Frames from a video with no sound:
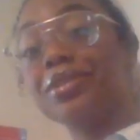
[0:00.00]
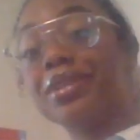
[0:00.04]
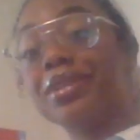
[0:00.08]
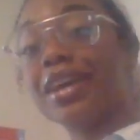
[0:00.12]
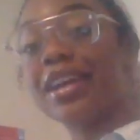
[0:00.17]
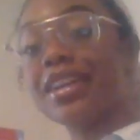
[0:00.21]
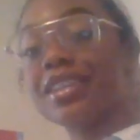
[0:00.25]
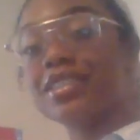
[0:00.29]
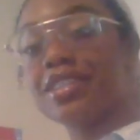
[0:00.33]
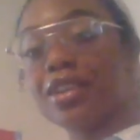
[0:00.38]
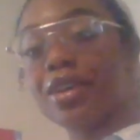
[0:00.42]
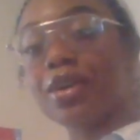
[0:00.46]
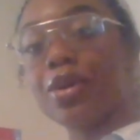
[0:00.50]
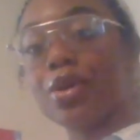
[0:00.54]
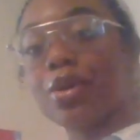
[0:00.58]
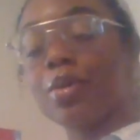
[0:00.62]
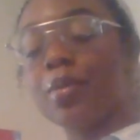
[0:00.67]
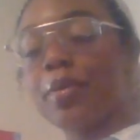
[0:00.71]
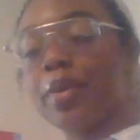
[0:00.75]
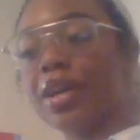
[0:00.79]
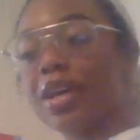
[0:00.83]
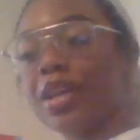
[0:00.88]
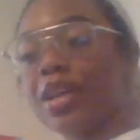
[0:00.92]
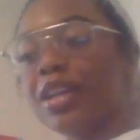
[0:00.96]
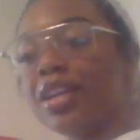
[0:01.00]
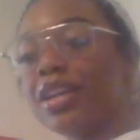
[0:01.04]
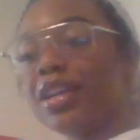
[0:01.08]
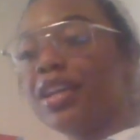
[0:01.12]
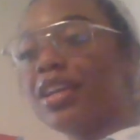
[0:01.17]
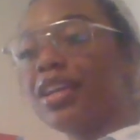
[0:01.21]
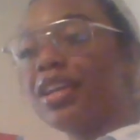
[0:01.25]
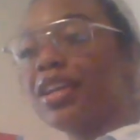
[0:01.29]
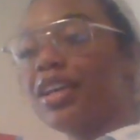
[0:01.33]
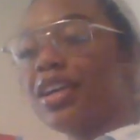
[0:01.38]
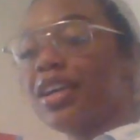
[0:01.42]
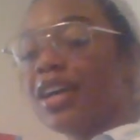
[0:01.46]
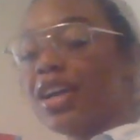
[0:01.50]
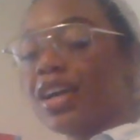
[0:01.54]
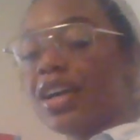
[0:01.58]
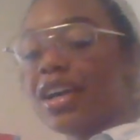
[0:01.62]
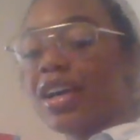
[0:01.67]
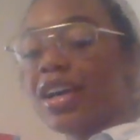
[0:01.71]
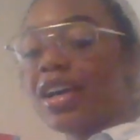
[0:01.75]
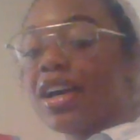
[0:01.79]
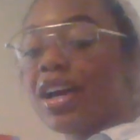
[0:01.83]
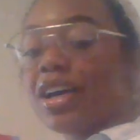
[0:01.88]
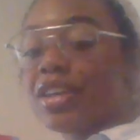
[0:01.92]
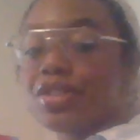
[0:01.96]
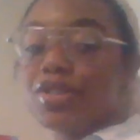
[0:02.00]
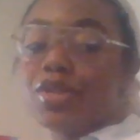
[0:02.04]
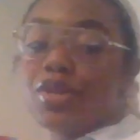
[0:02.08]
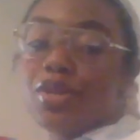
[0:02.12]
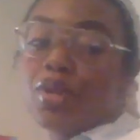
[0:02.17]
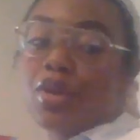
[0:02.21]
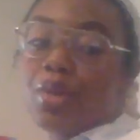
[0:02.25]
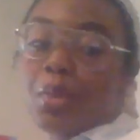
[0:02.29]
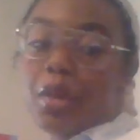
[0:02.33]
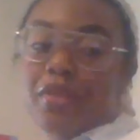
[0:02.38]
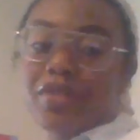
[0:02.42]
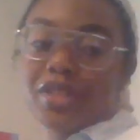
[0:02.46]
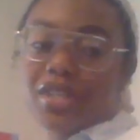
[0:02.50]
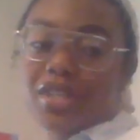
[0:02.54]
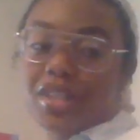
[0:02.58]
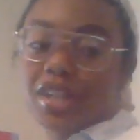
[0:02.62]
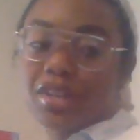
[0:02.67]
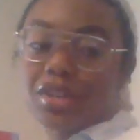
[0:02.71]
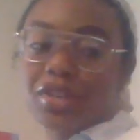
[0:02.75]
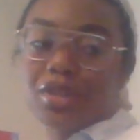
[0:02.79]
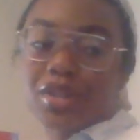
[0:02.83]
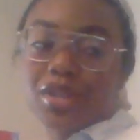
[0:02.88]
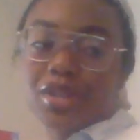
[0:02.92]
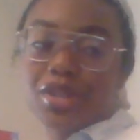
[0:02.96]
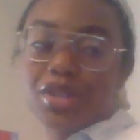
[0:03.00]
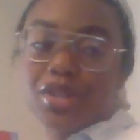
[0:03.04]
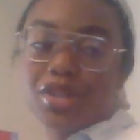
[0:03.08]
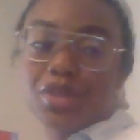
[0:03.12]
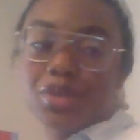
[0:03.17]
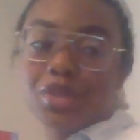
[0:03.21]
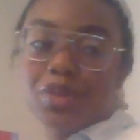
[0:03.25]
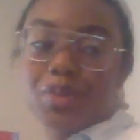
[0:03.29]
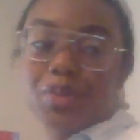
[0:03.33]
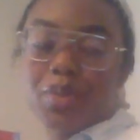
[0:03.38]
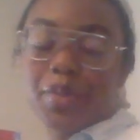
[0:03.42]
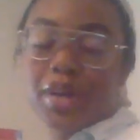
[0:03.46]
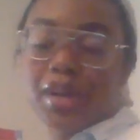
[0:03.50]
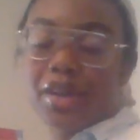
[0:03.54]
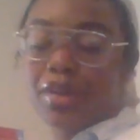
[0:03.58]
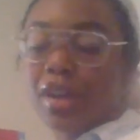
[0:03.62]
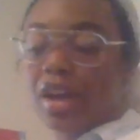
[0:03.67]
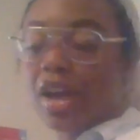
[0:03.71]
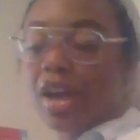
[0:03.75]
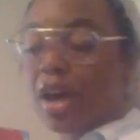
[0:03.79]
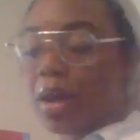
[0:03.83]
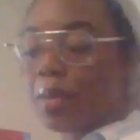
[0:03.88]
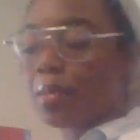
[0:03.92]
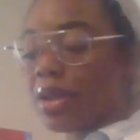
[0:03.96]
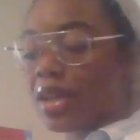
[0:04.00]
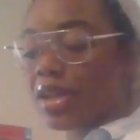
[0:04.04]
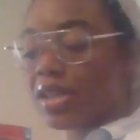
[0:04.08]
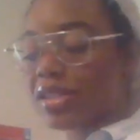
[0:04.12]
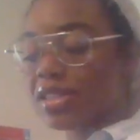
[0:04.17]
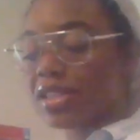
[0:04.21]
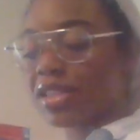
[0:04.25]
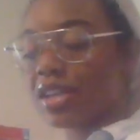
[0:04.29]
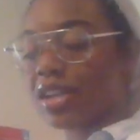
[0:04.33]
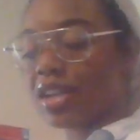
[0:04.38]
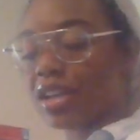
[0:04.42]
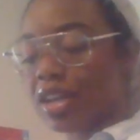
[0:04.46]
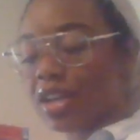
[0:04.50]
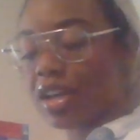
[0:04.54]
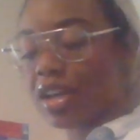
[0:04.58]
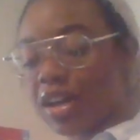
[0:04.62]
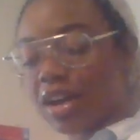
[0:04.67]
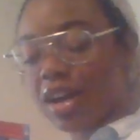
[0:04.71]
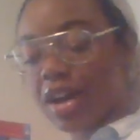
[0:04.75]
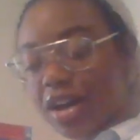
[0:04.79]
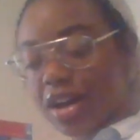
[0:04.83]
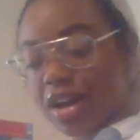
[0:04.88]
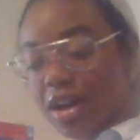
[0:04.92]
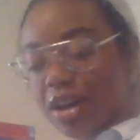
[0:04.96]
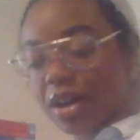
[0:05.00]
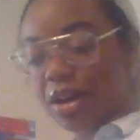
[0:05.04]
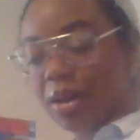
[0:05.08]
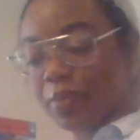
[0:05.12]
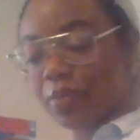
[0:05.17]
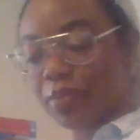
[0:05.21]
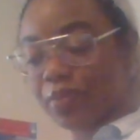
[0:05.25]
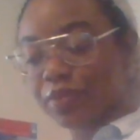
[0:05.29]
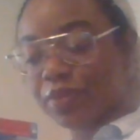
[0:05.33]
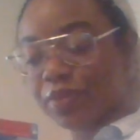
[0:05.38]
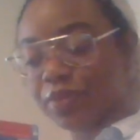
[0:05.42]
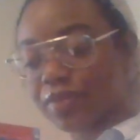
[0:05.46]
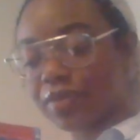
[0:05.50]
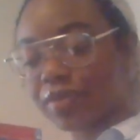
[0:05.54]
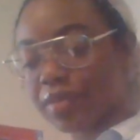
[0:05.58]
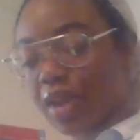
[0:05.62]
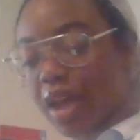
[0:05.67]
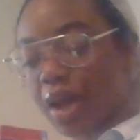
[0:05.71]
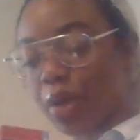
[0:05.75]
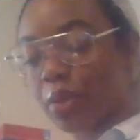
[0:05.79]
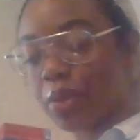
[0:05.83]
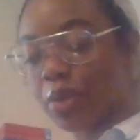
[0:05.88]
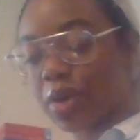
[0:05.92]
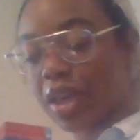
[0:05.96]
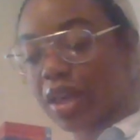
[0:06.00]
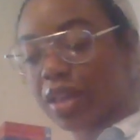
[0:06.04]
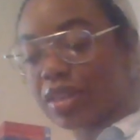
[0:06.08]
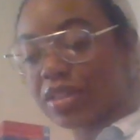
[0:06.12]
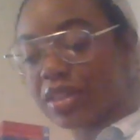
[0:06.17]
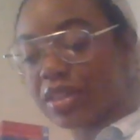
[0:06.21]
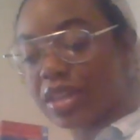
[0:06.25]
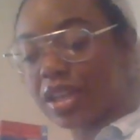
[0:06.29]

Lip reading: nights ago, but as you know, I'm having technical issues, but God blessing, I will get